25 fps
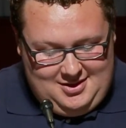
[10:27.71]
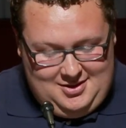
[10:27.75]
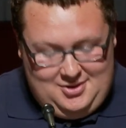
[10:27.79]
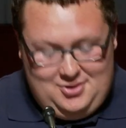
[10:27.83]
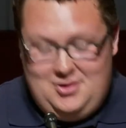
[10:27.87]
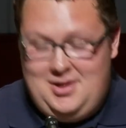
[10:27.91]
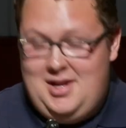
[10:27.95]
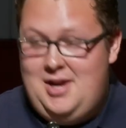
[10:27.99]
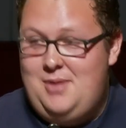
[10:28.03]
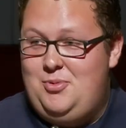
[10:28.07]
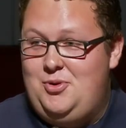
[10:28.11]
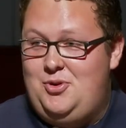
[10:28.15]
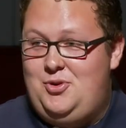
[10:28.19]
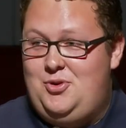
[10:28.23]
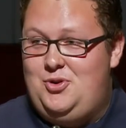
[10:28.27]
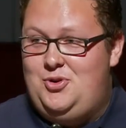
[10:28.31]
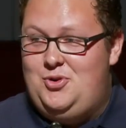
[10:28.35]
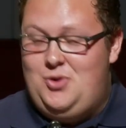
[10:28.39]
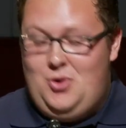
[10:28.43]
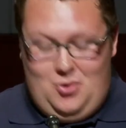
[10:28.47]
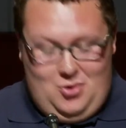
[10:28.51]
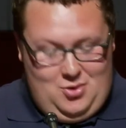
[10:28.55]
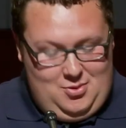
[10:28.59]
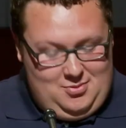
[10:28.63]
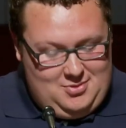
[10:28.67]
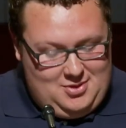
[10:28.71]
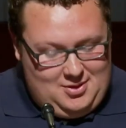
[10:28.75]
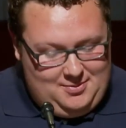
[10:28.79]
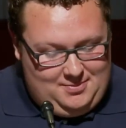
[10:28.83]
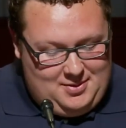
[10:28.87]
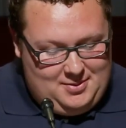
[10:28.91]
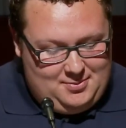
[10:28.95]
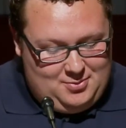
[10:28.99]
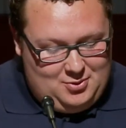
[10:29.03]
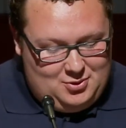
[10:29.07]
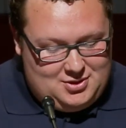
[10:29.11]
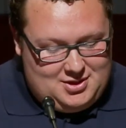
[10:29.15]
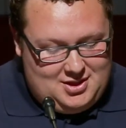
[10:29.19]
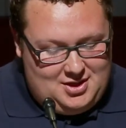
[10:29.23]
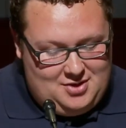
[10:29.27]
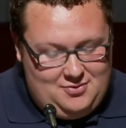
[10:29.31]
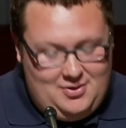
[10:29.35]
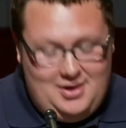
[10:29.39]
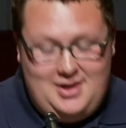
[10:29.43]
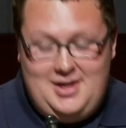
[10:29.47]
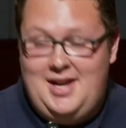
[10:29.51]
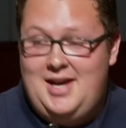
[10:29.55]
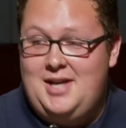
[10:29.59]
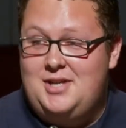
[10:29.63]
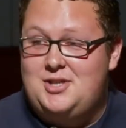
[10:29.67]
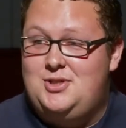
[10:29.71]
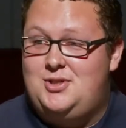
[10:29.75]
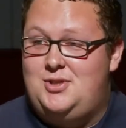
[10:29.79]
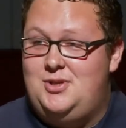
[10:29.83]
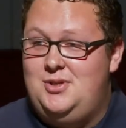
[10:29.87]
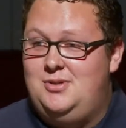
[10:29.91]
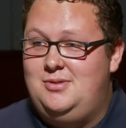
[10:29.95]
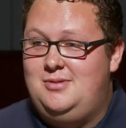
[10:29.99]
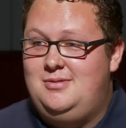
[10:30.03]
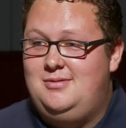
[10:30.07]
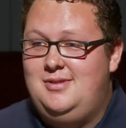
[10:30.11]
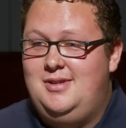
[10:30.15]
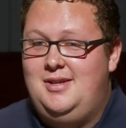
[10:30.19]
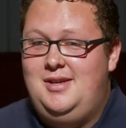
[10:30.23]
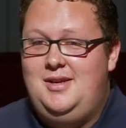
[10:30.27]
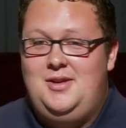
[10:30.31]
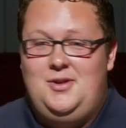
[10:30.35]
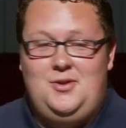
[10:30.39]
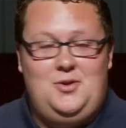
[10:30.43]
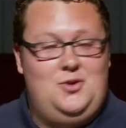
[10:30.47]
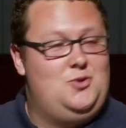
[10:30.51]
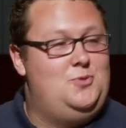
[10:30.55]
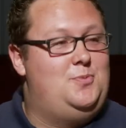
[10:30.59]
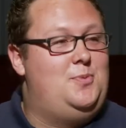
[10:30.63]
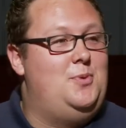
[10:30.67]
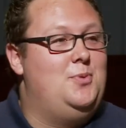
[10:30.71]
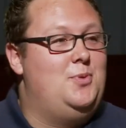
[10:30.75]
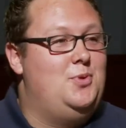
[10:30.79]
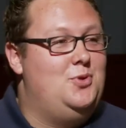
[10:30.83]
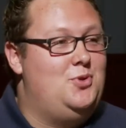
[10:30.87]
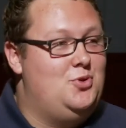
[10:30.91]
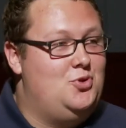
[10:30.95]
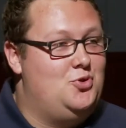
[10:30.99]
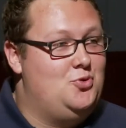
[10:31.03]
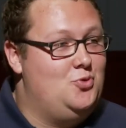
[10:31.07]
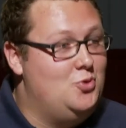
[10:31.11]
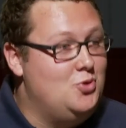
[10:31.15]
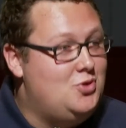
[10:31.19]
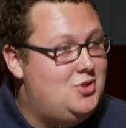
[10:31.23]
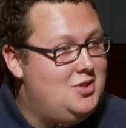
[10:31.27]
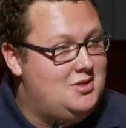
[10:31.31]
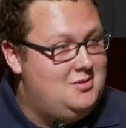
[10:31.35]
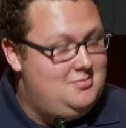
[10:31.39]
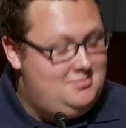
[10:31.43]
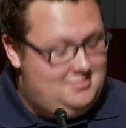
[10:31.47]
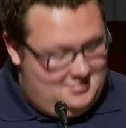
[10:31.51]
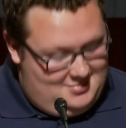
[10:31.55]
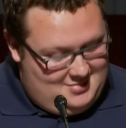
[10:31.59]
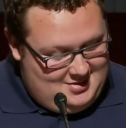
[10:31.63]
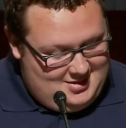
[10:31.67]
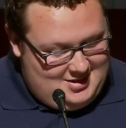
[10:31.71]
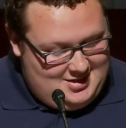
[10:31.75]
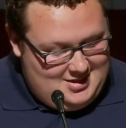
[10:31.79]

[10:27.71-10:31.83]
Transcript: the neighbor in your dorm, the people sitting right next to you, those people in your Jerusalem,